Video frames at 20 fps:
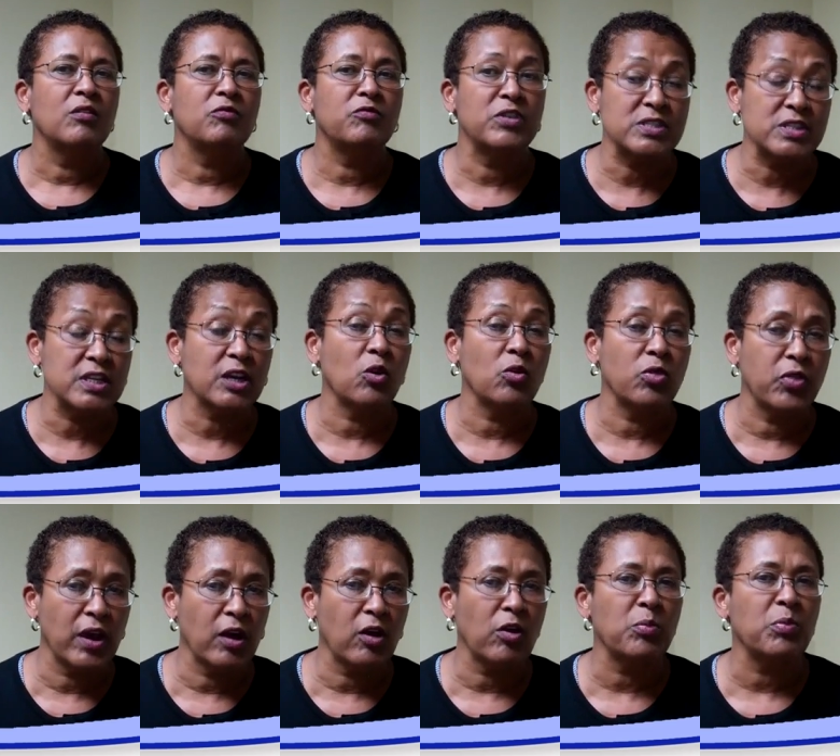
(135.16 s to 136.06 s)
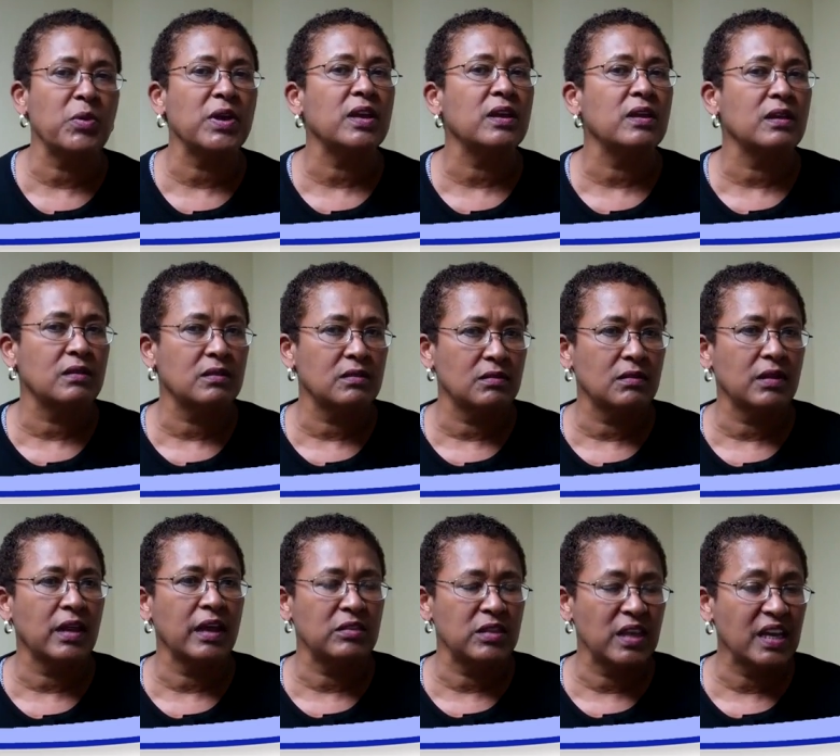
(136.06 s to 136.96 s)
physical therapy,
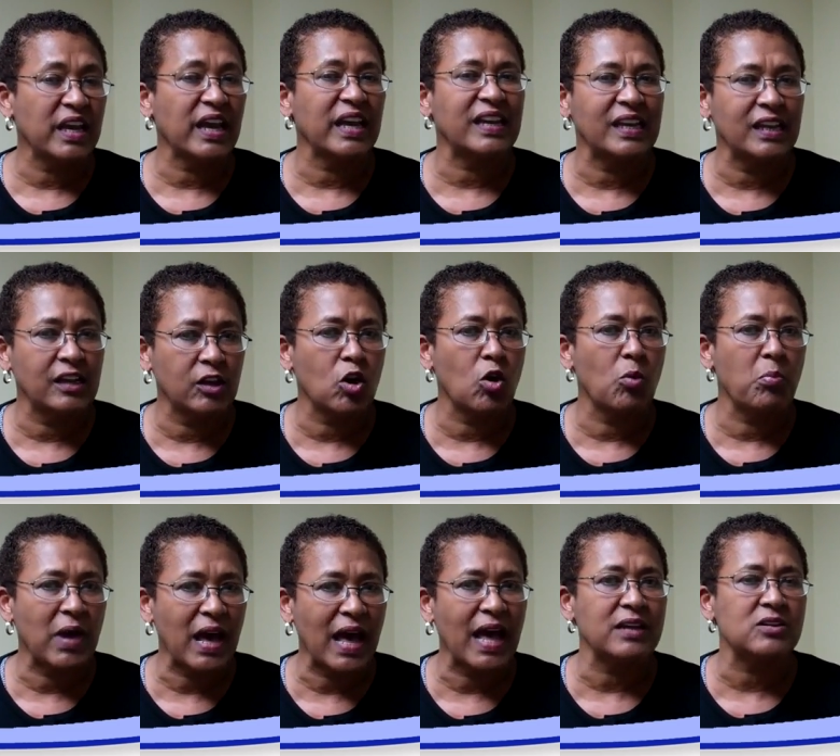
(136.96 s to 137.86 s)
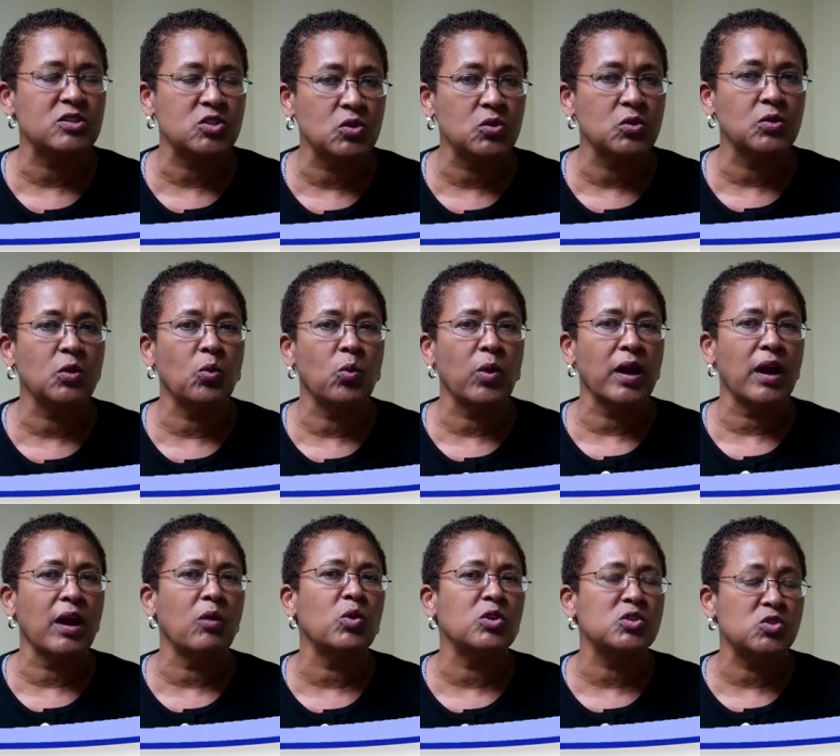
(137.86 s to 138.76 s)
I think I can go back to the way
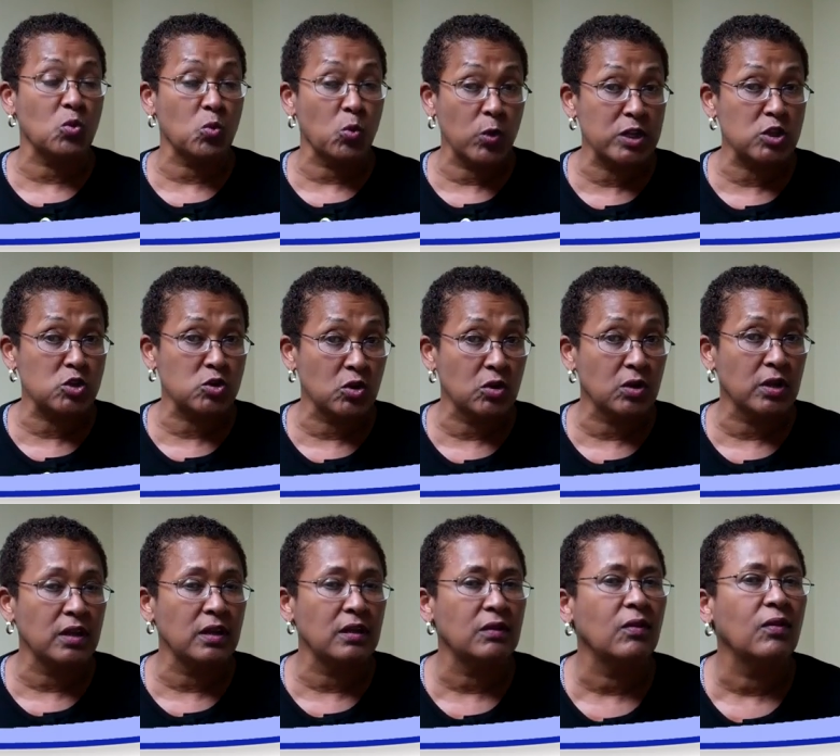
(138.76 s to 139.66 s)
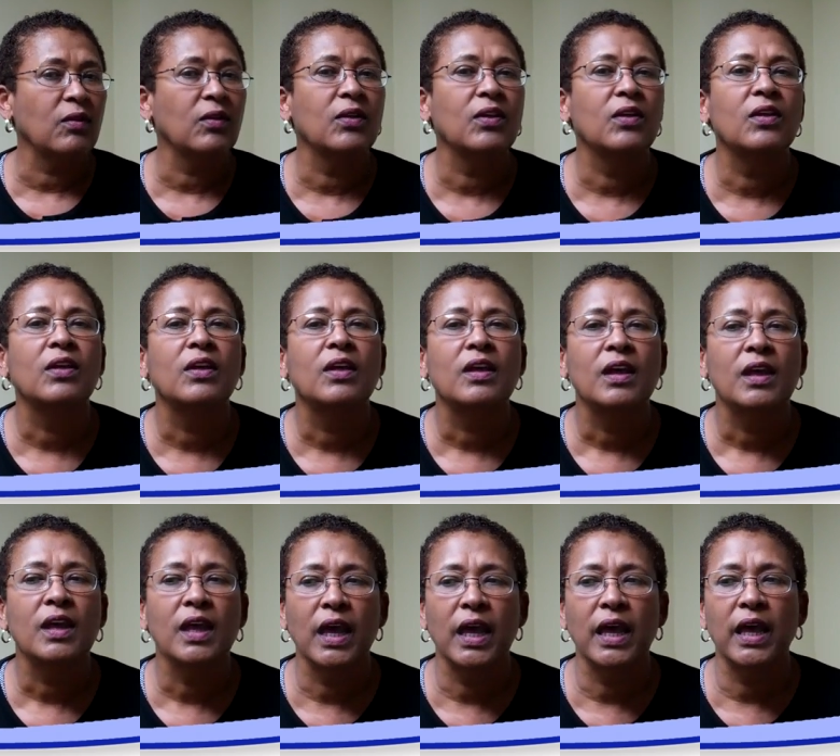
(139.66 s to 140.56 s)
I was originally.
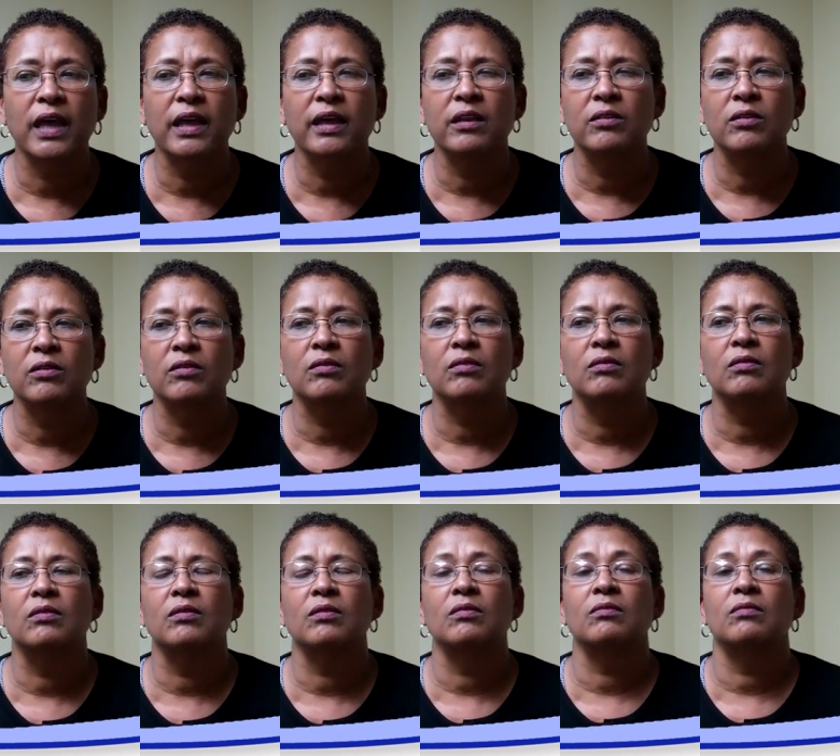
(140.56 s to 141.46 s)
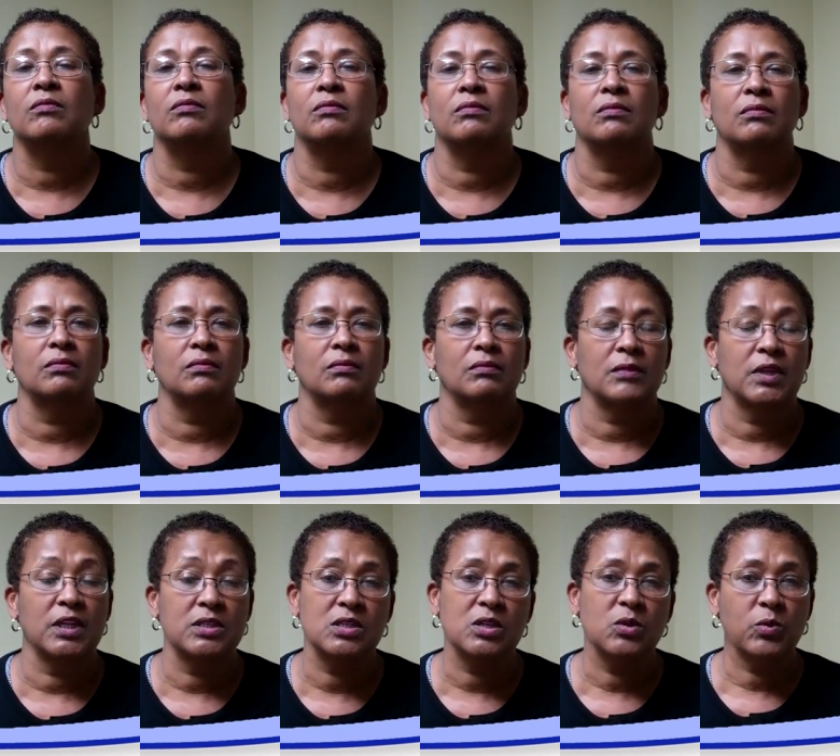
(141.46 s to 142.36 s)
And
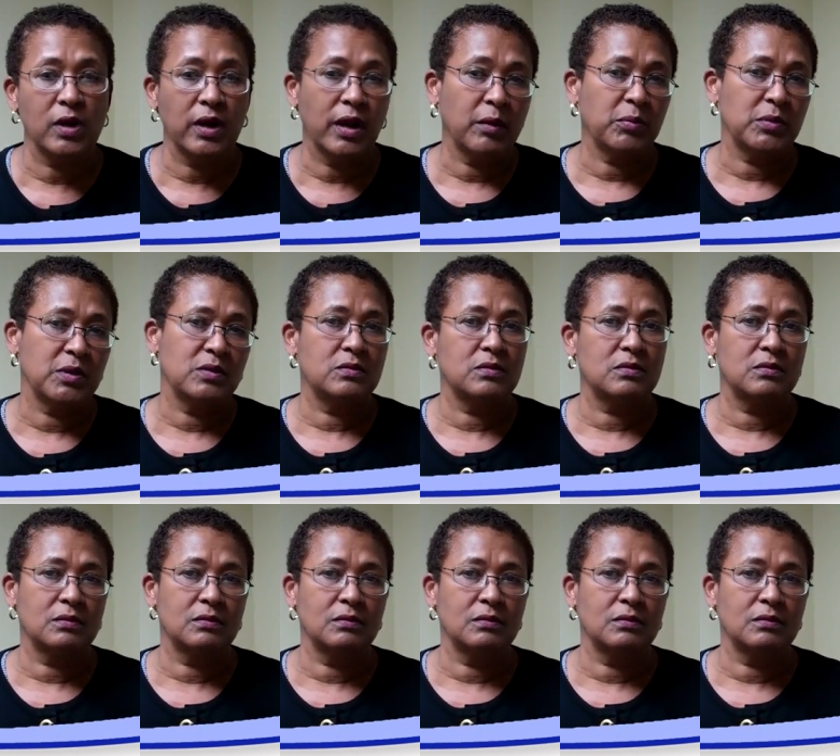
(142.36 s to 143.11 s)
let's see what happens.